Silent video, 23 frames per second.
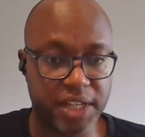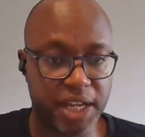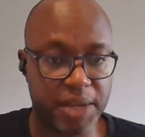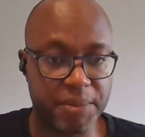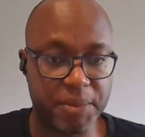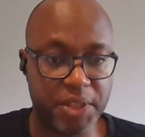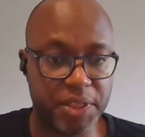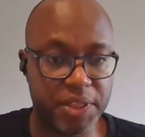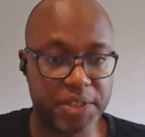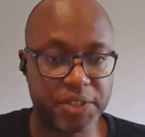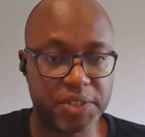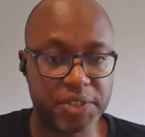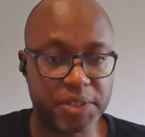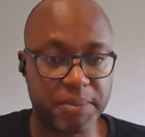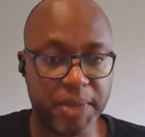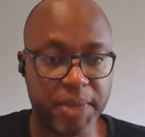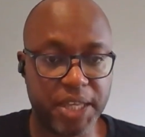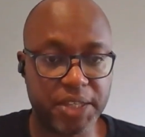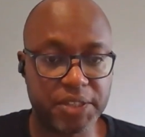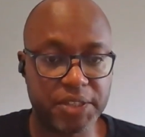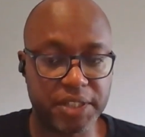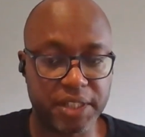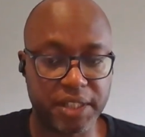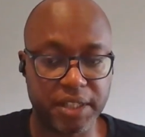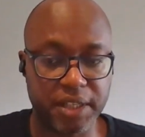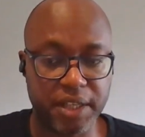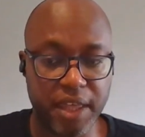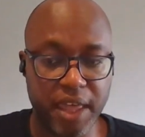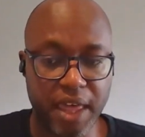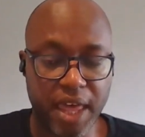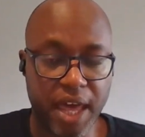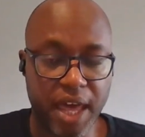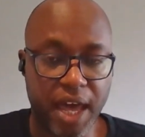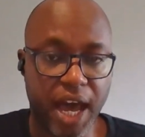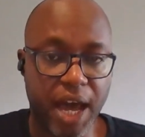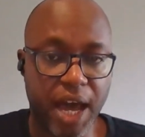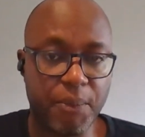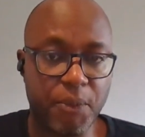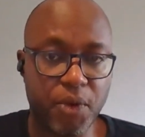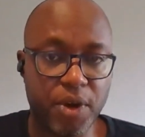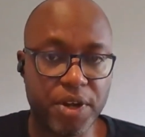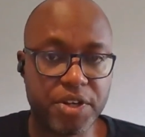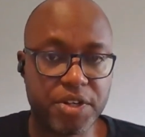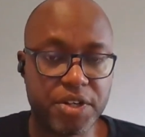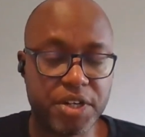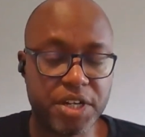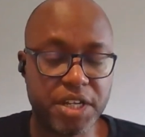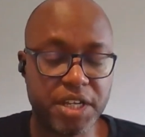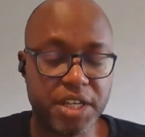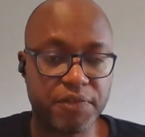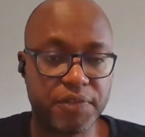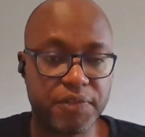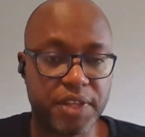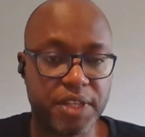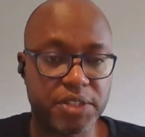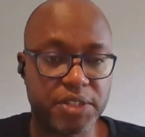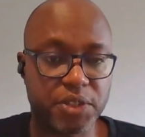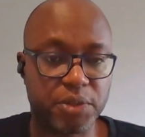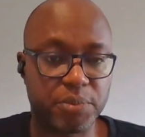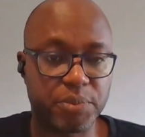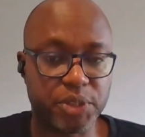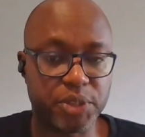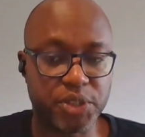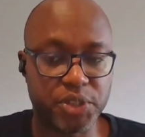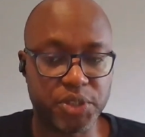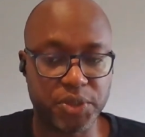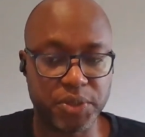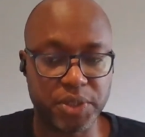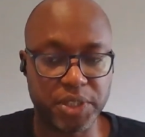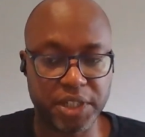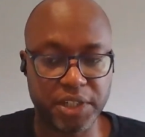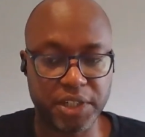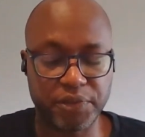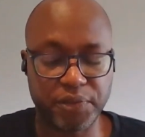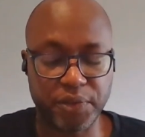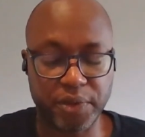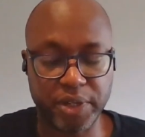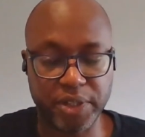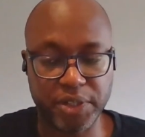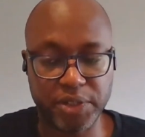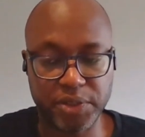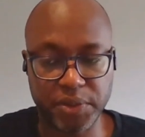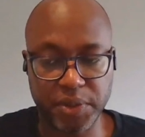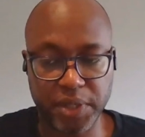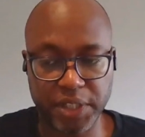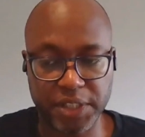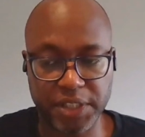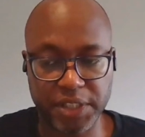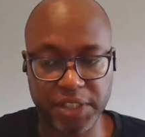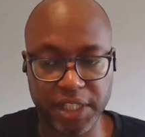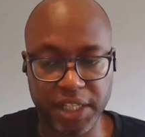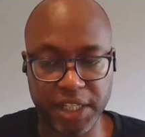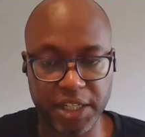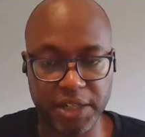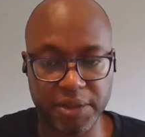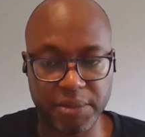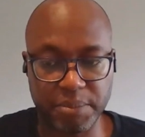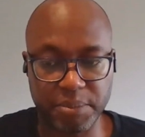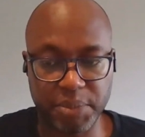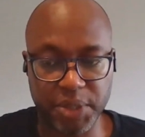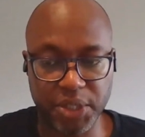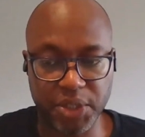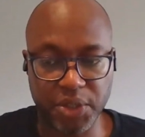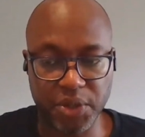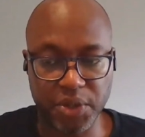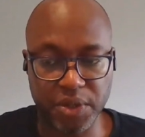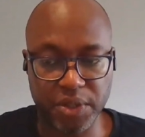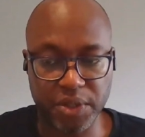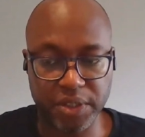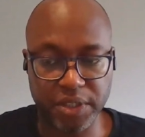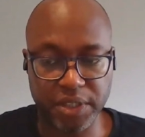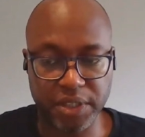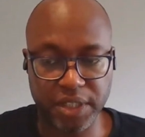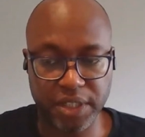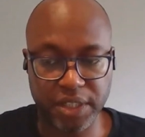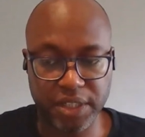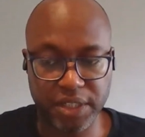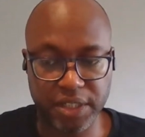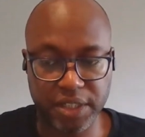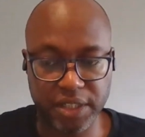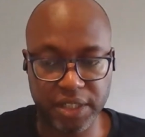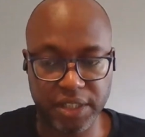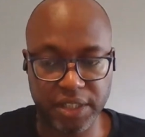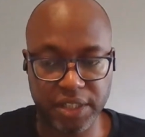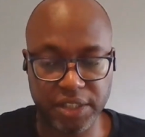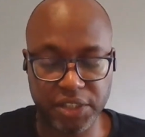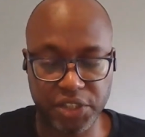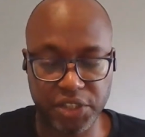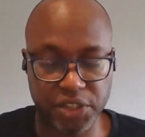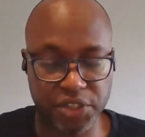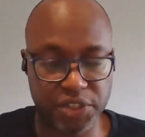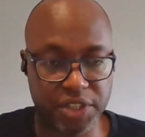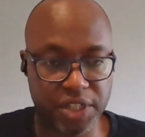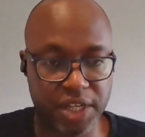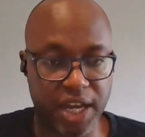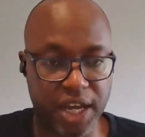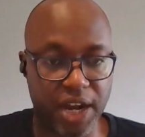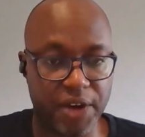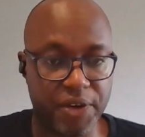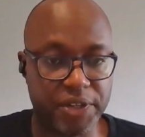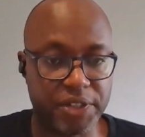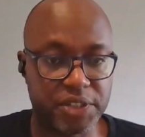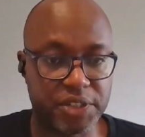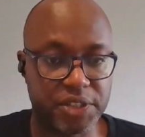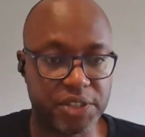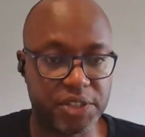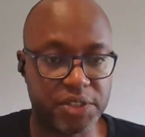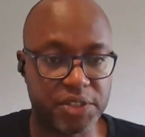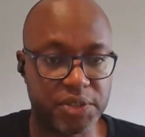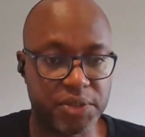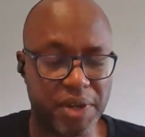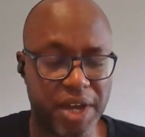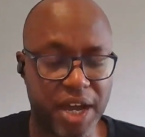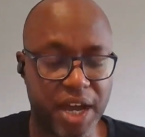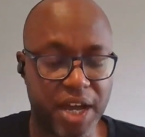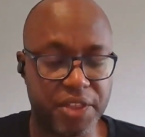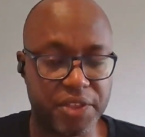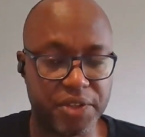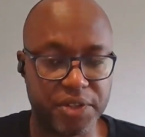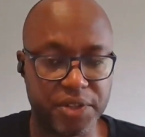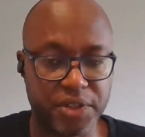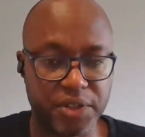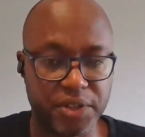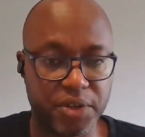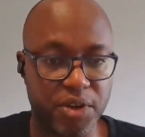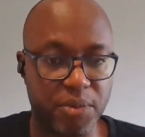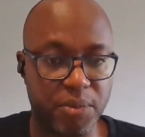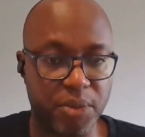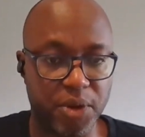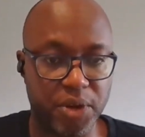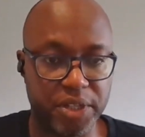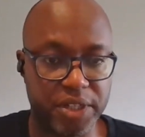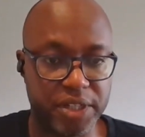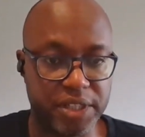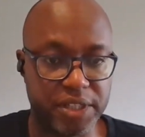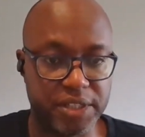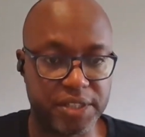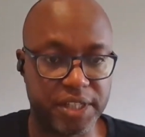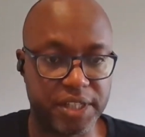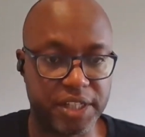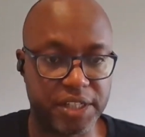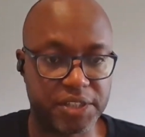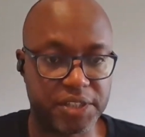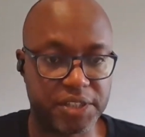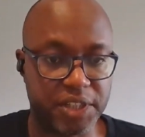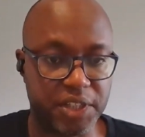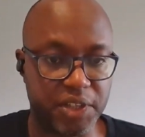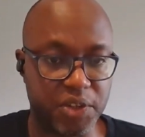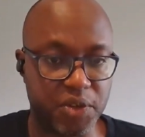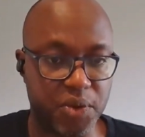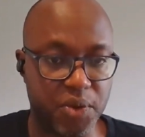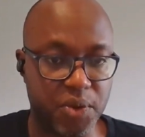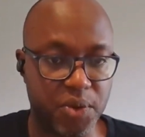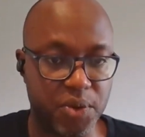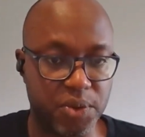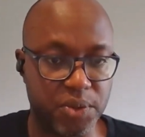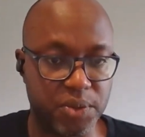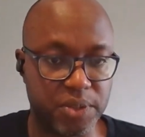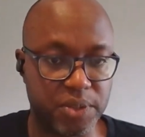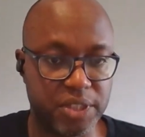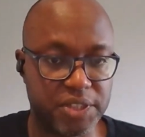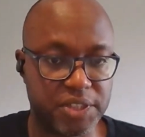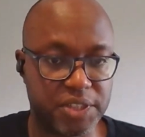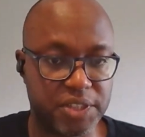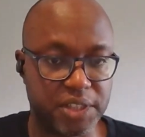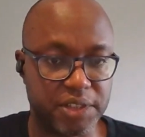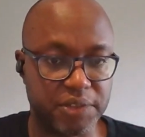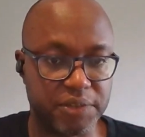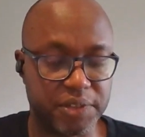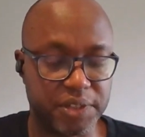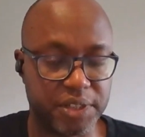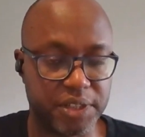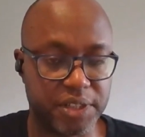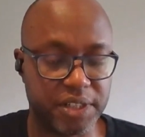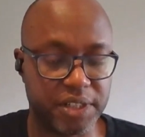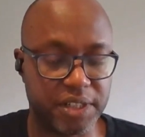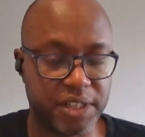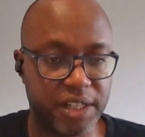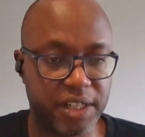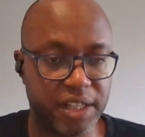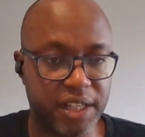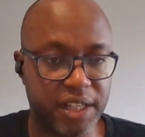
I mean, this is amazing. I'm wondering if there's an opportunity for it to extend beyond just currencies to other commodities, let's say gold, silver.